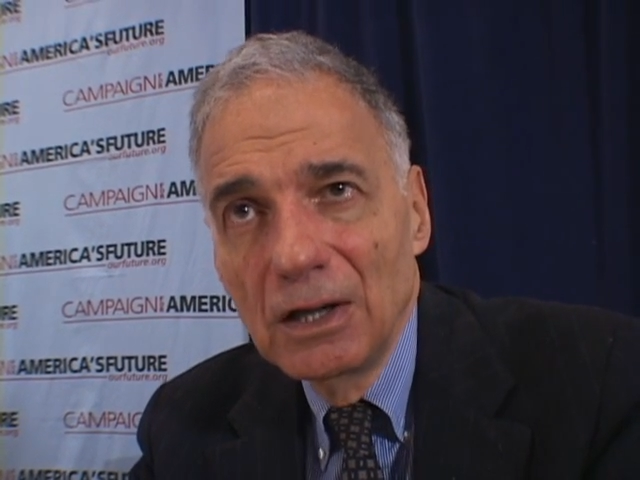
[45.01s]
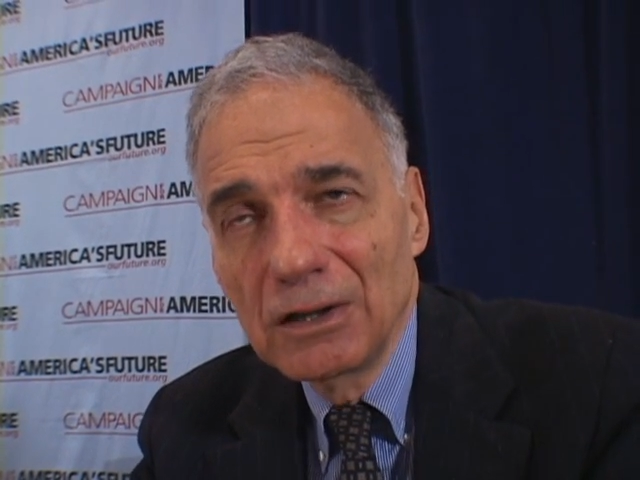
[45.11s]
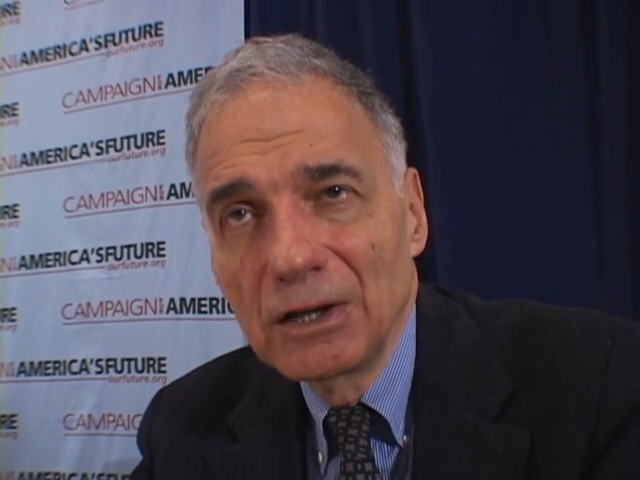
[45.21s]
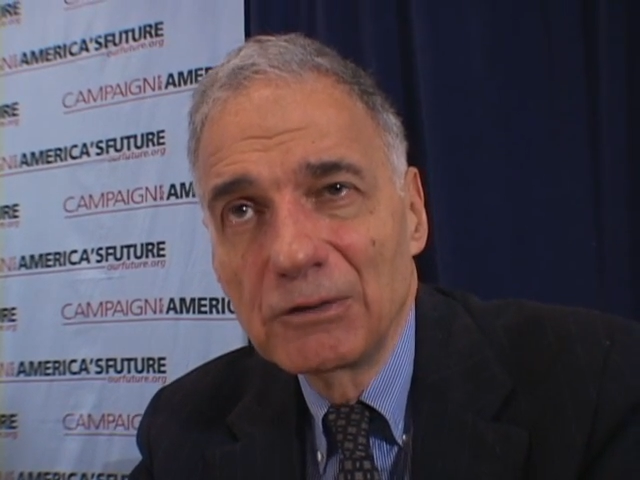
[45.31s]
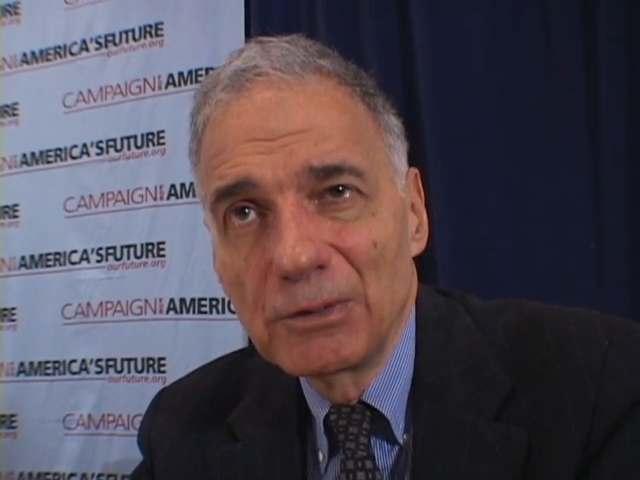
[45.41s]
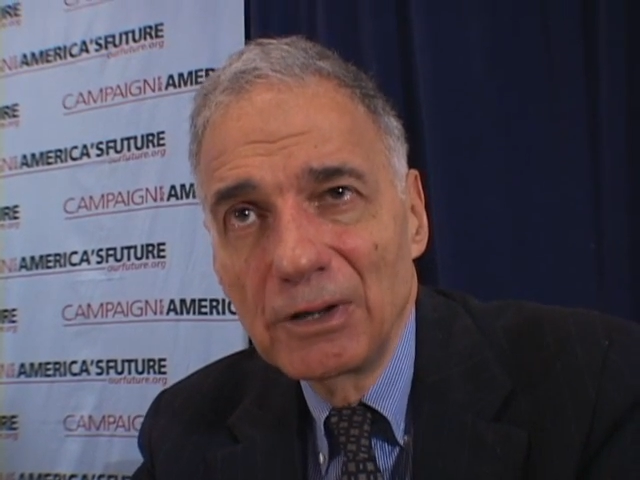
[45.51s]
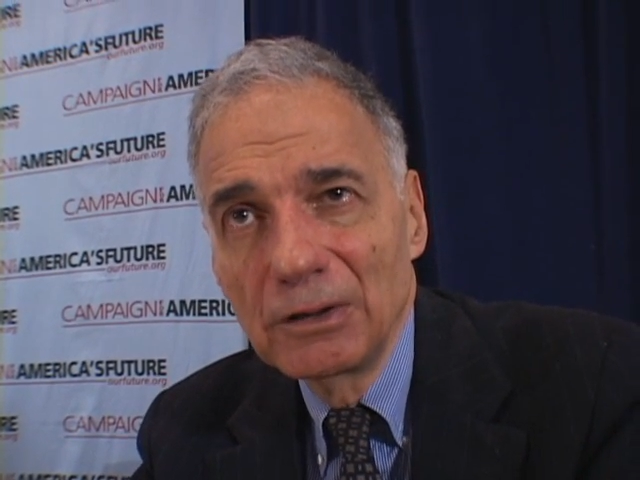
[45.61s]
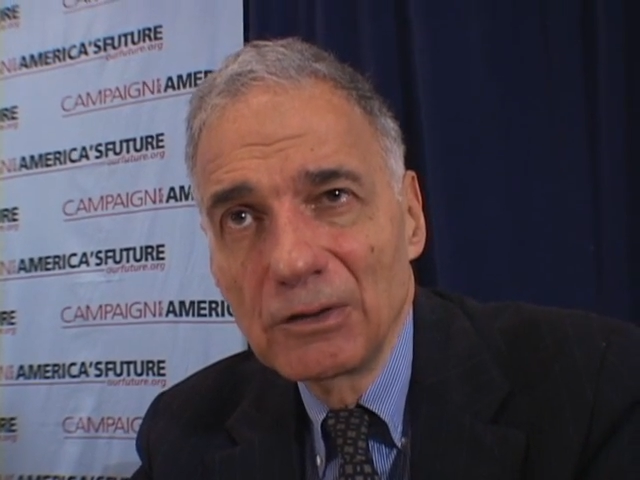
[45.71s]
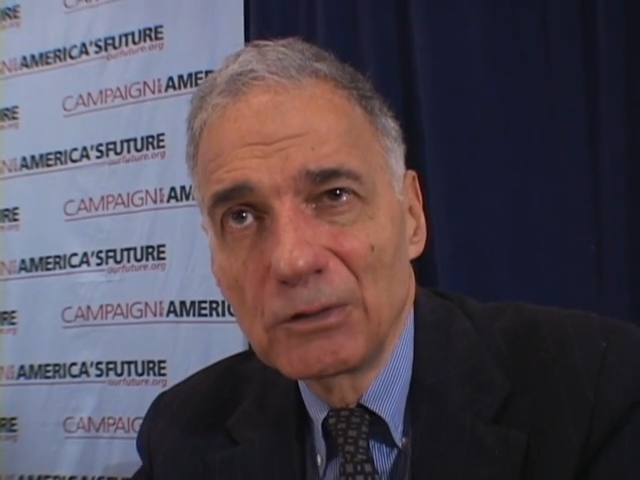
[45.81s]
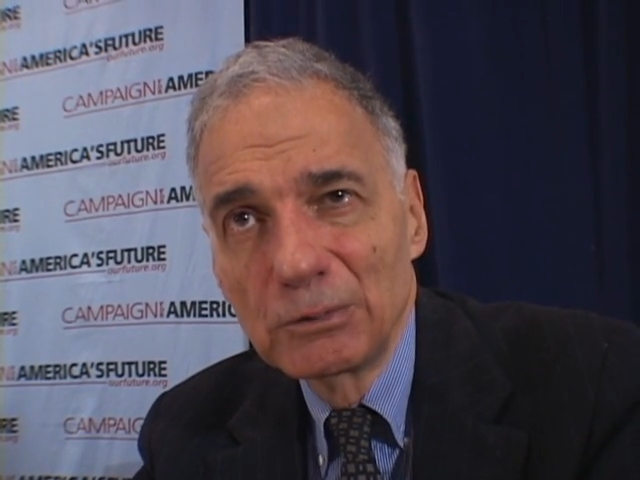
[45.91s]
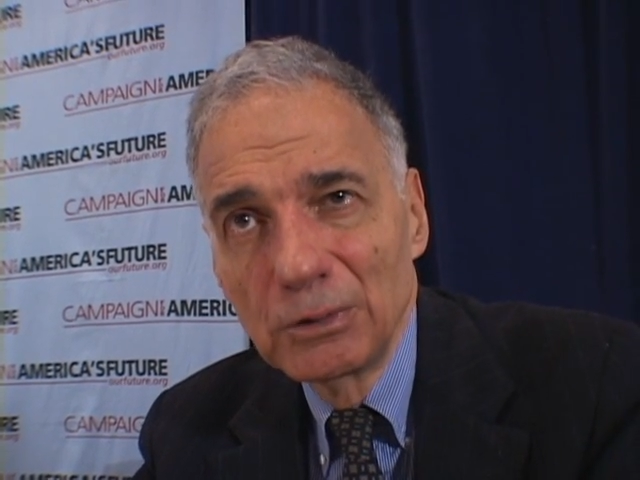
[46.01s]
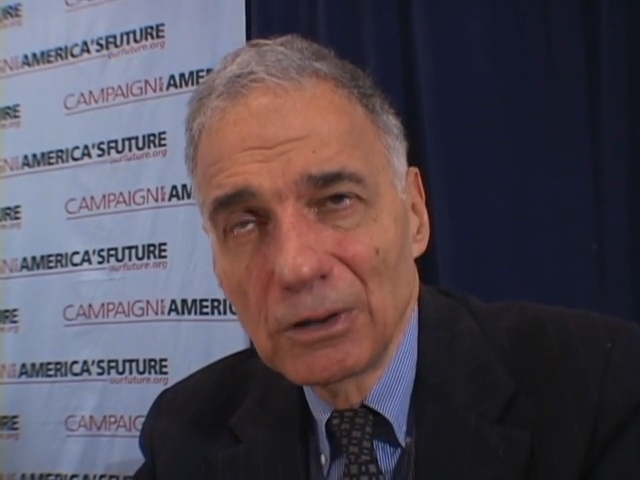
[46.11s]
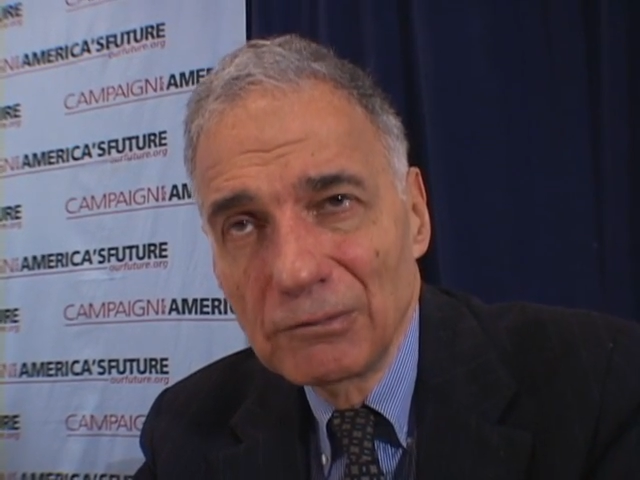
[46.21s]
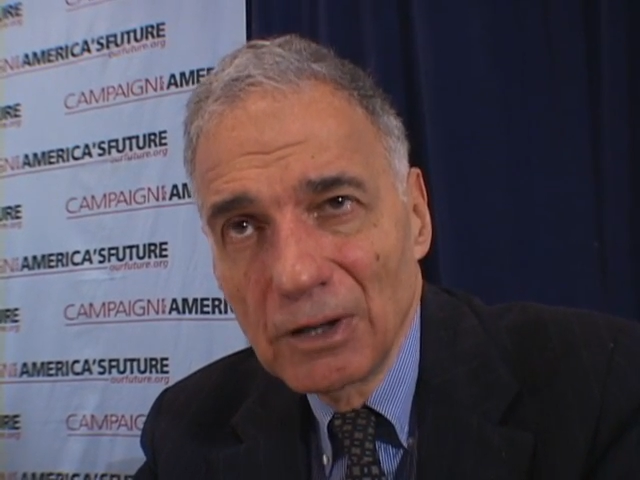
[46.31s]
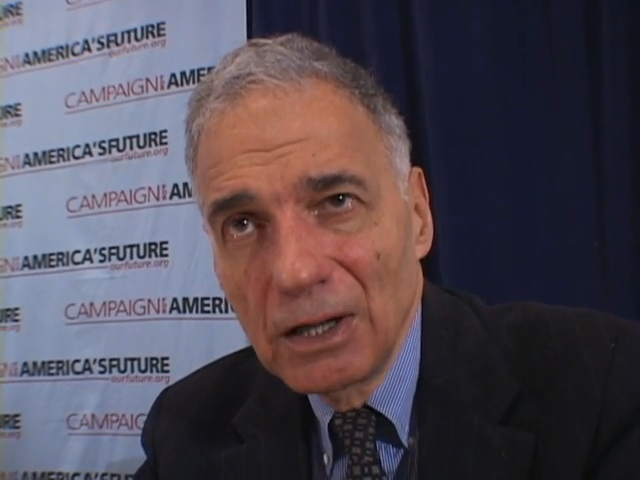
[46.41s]
a country under the
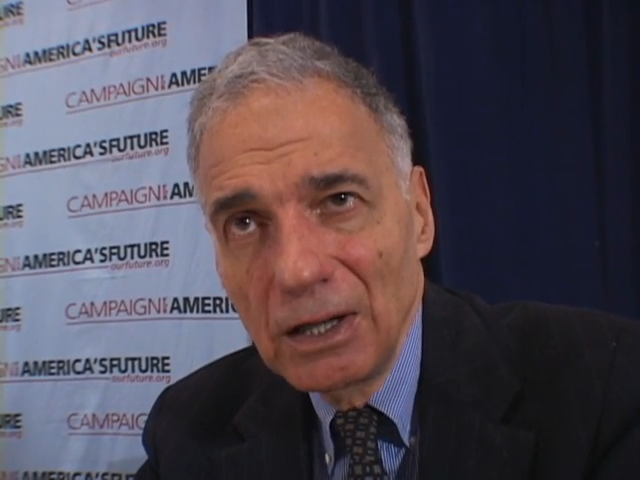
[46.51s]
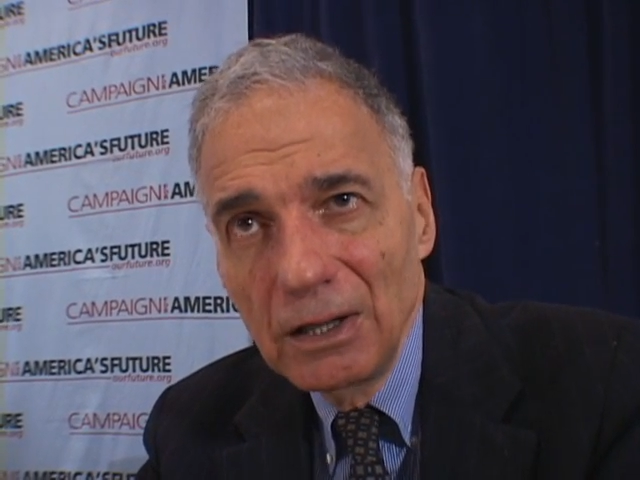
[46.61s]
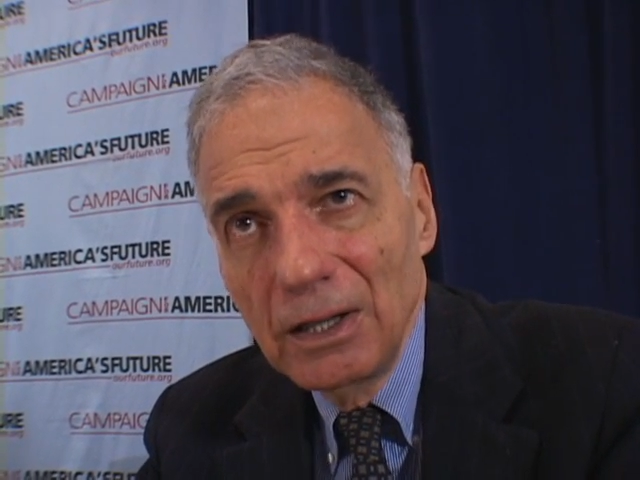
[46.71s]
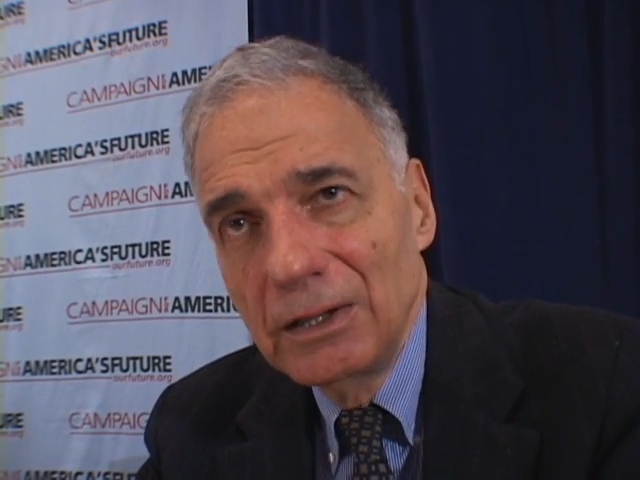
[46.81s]
rule of law,